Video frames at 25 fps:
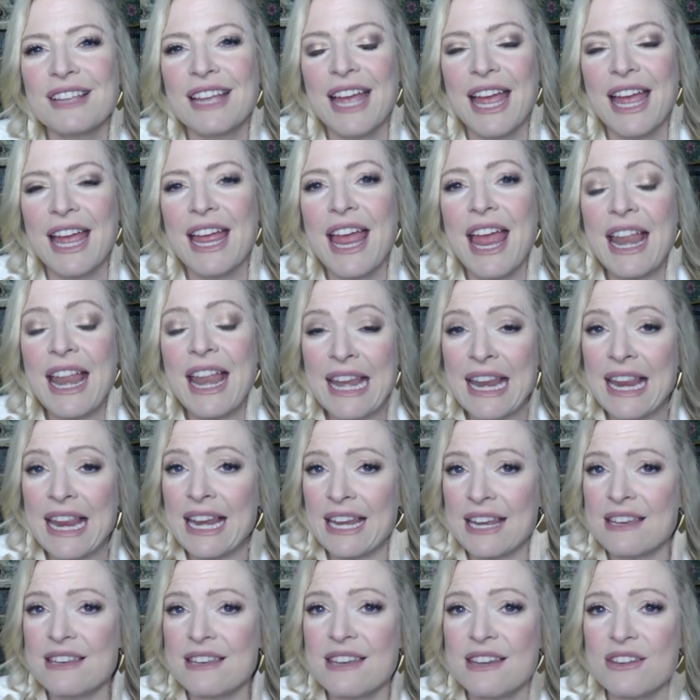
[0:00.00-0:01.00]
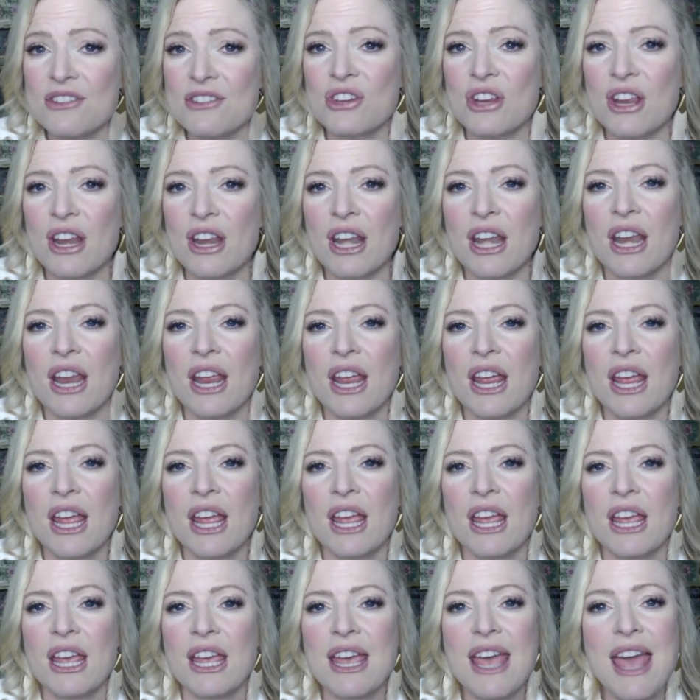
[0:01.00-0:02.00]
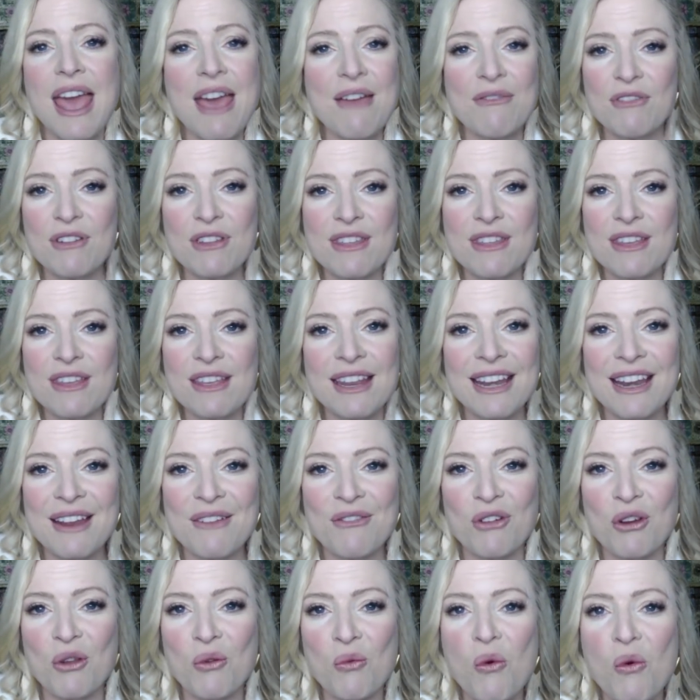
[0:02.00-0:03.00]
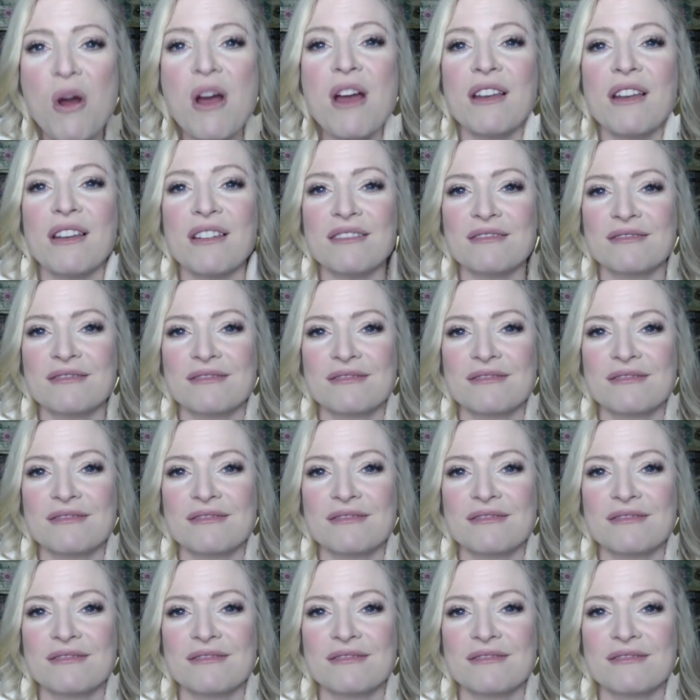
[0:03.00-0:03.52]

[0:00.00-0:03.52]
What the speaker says: Okay? And in addition, everything and everyone